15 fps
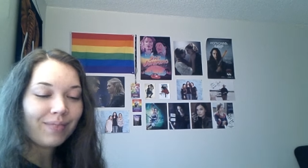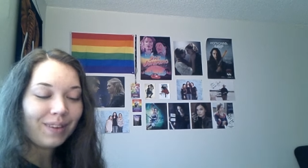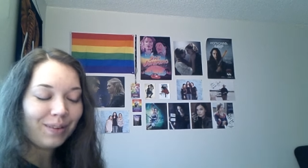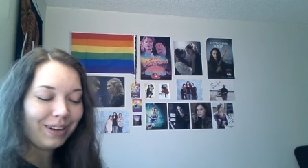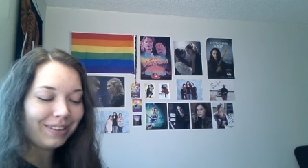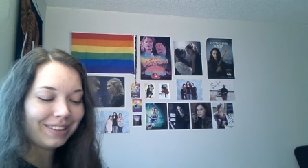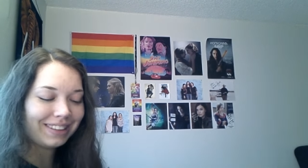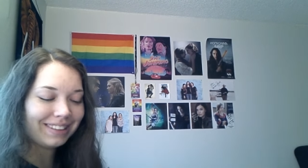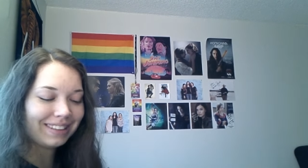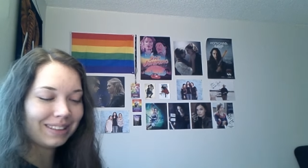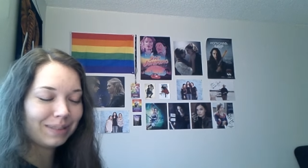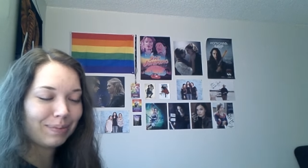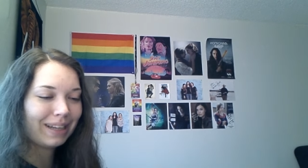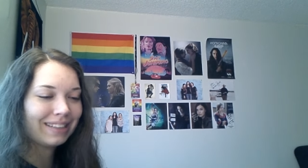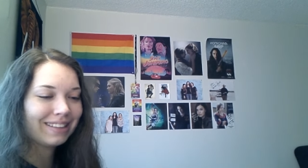What if she's a
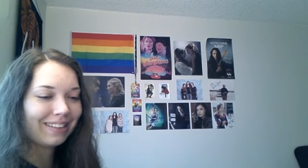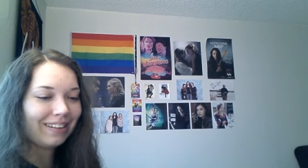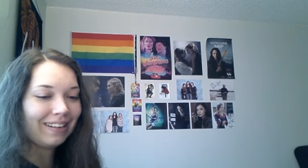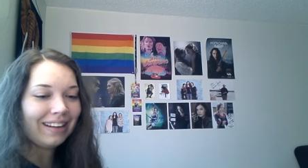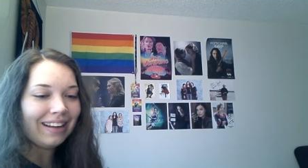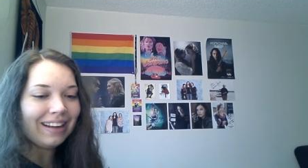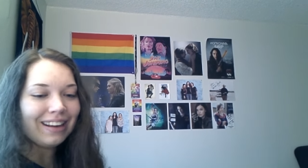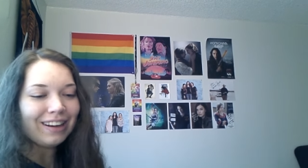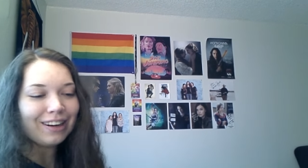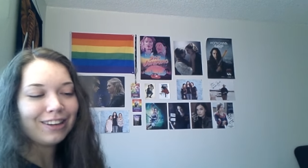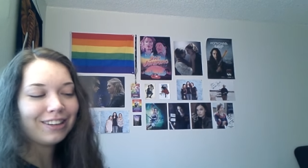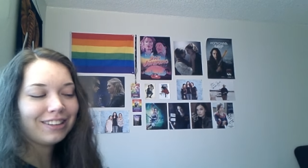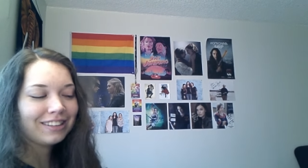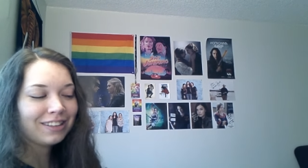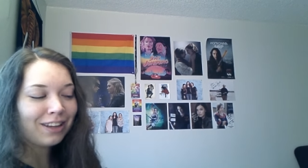Spice Girl? Are
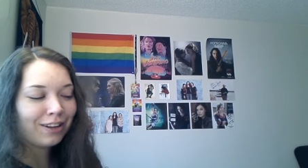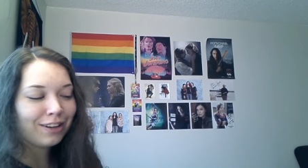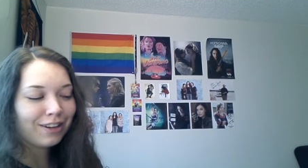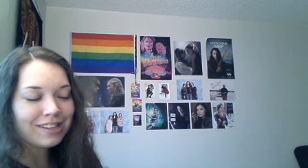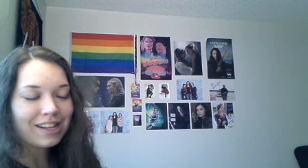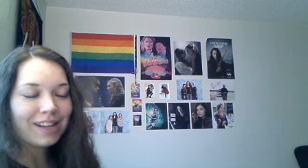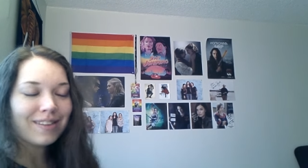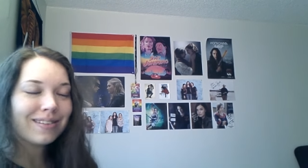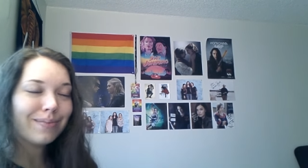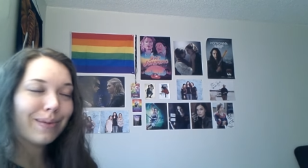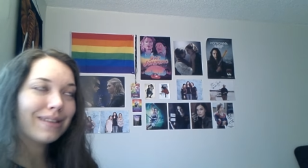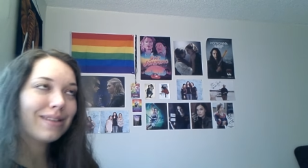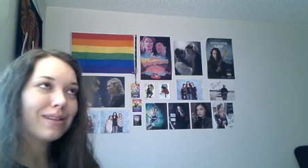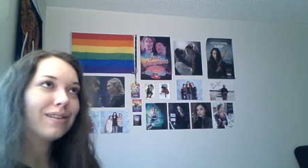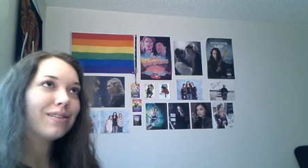you just calling yourselves
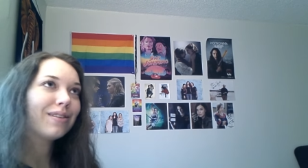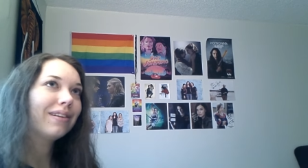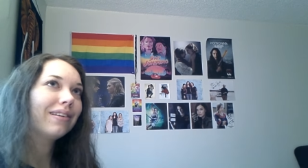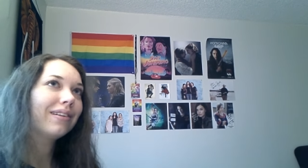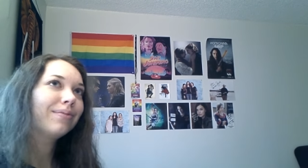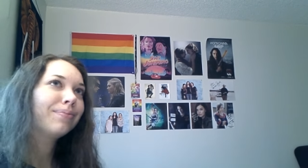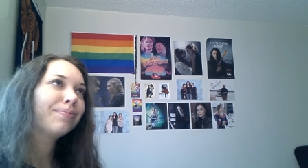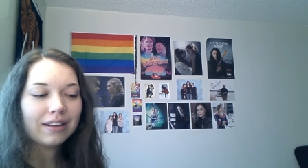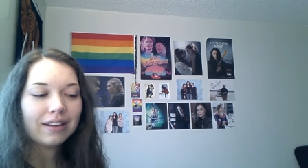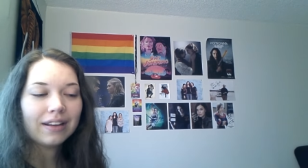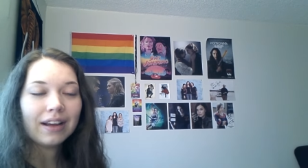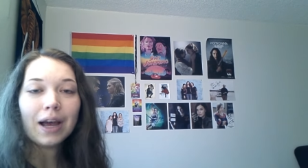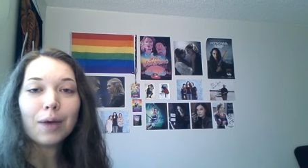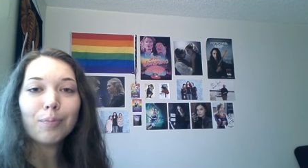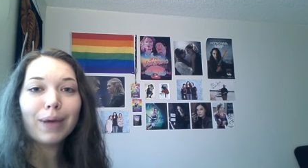Spice Girls right now?
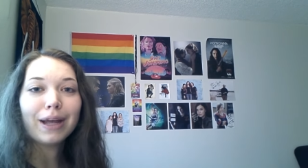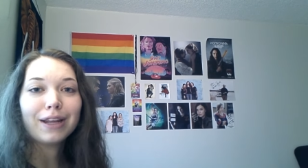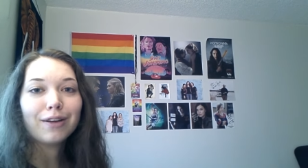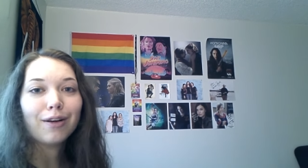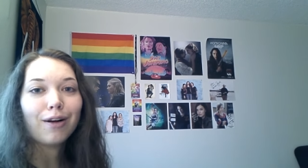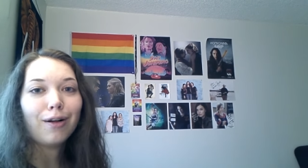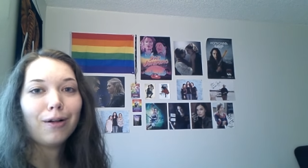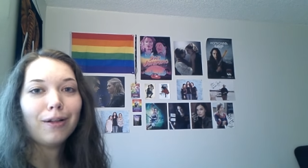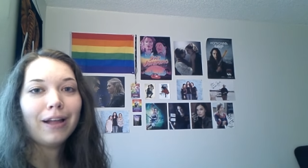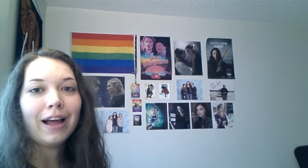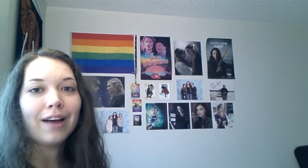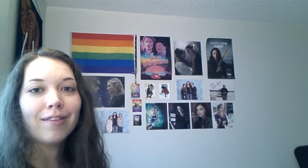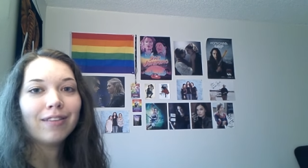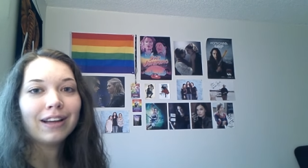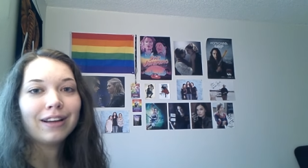I bet you all
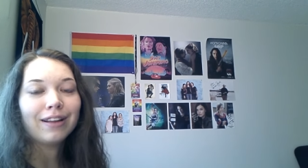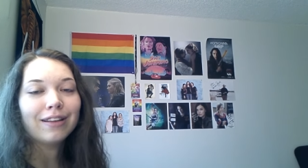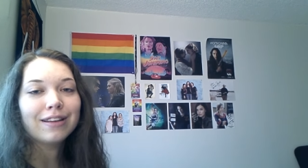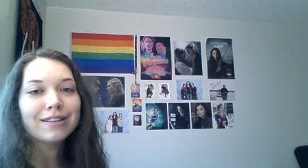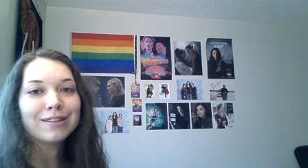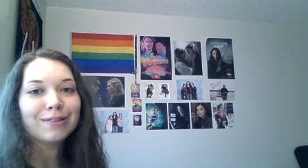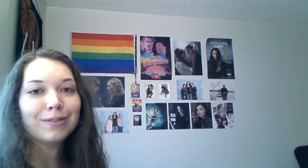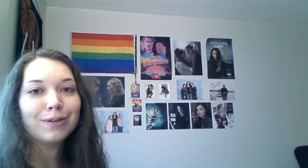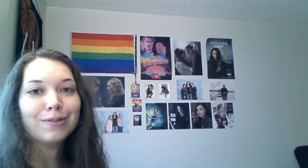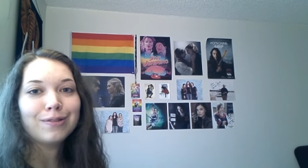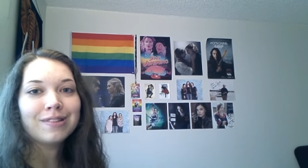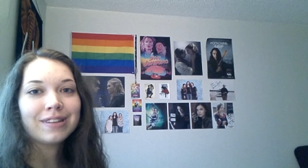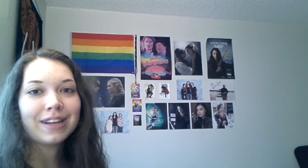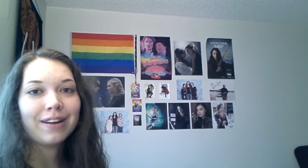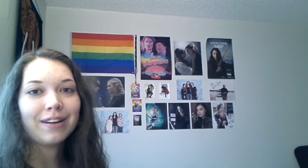have like a list of who's
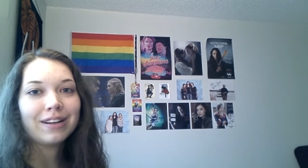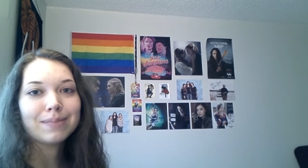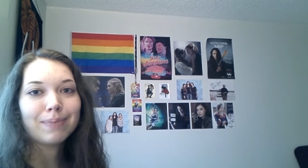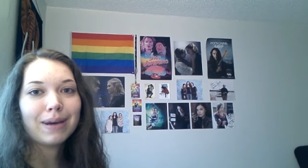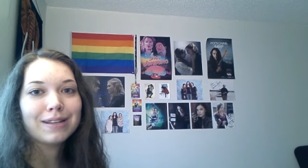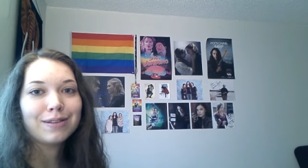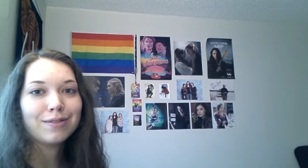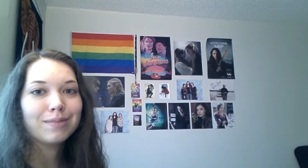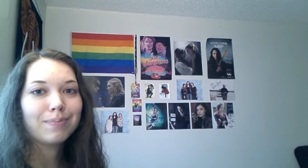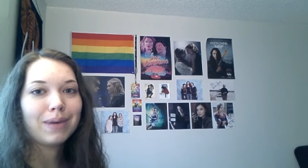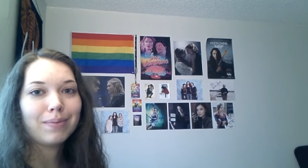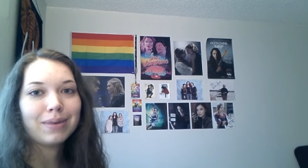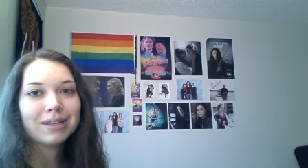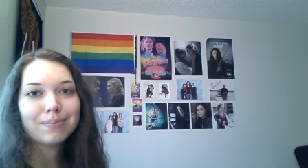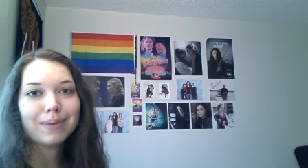Scary Spice, who's
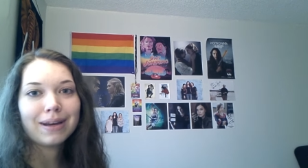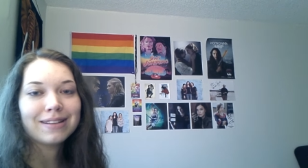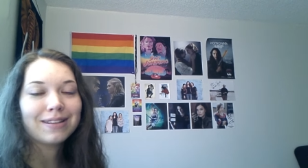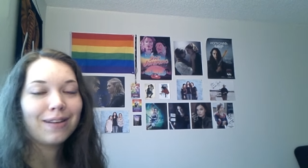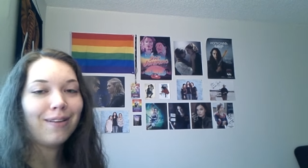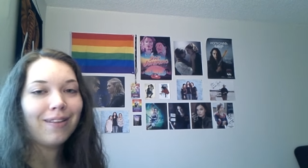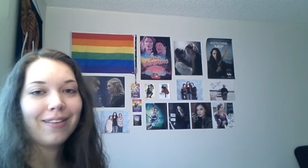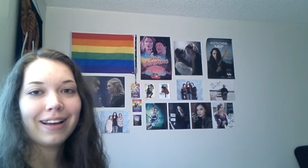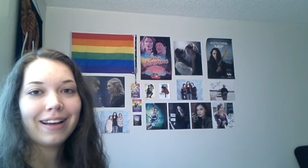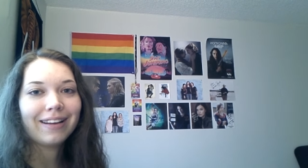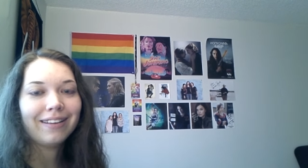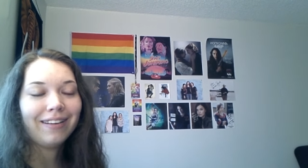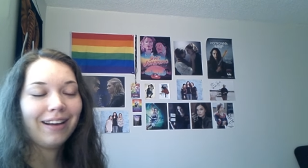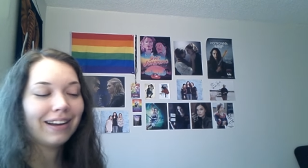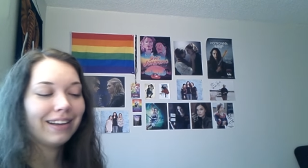Baby Spice, all
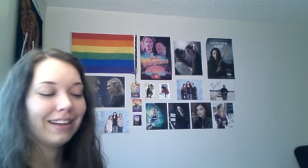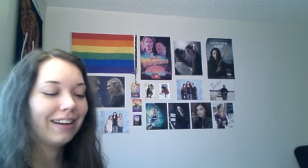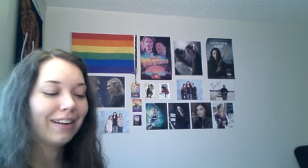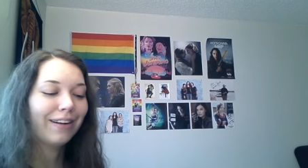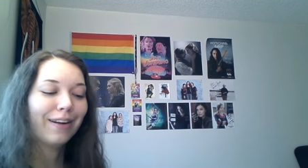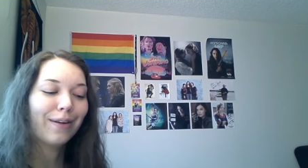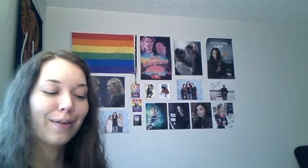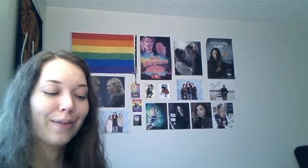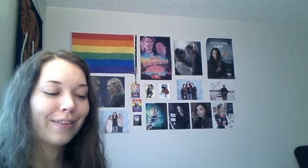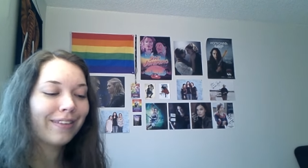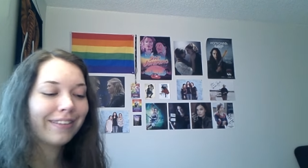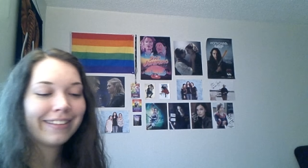that. I need to know.